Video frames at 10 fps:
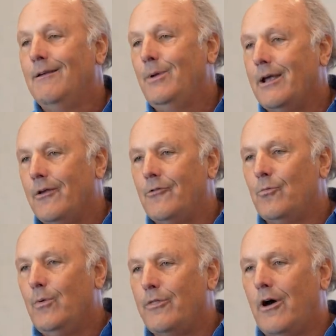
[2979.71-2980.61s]

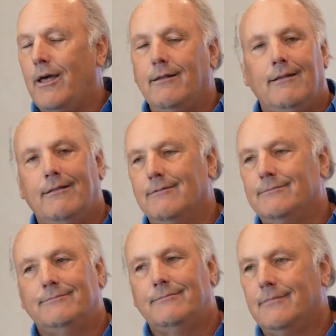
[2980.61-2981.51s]
because we thought,
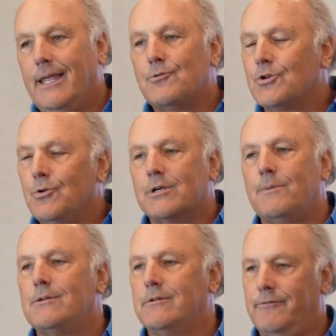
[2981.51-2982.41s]
things are too
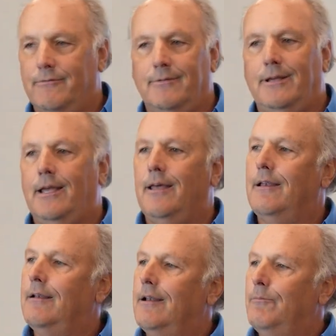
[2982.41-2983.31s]
expensive.
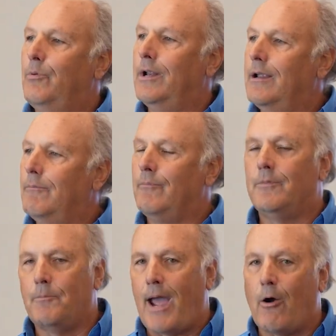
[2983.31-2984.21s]
And putting
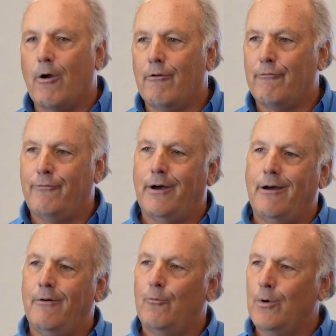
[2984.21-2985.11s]
the power
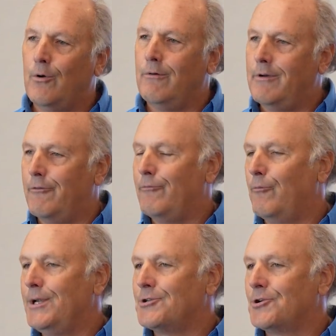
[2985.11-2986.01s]

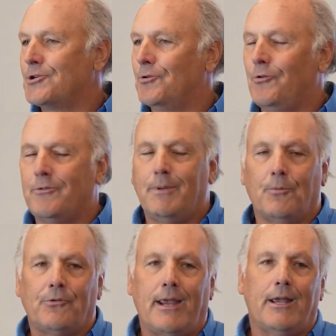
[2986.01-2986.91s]
of research tools in
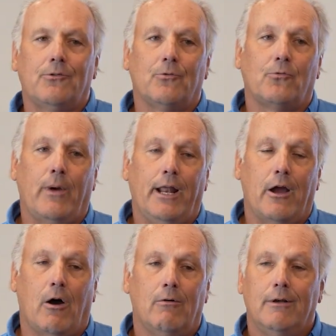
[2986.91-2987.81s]
people's hands was the way to
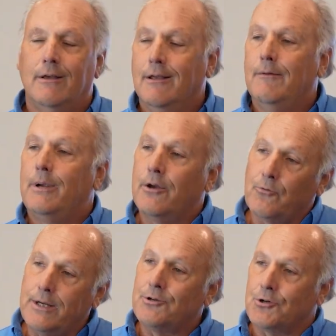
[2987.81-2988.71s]
go,
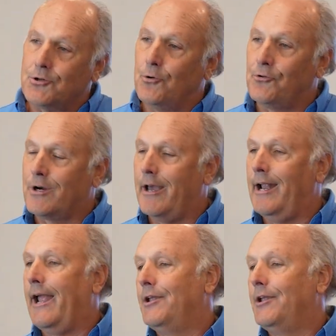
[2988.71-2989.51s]
because research tools are cutting